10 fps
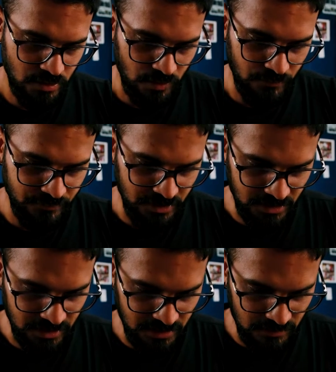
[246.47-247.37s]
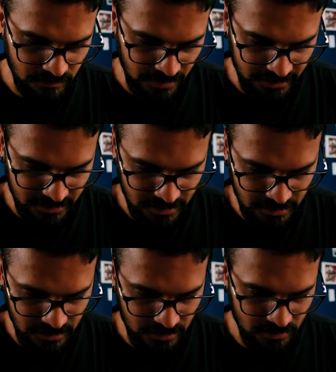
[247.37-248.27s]
of the eagle right
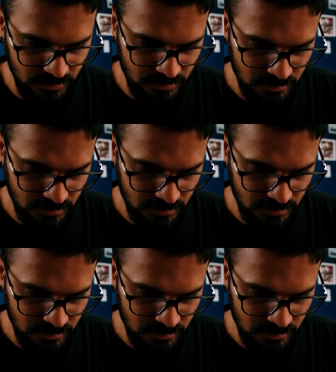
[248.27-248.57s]
here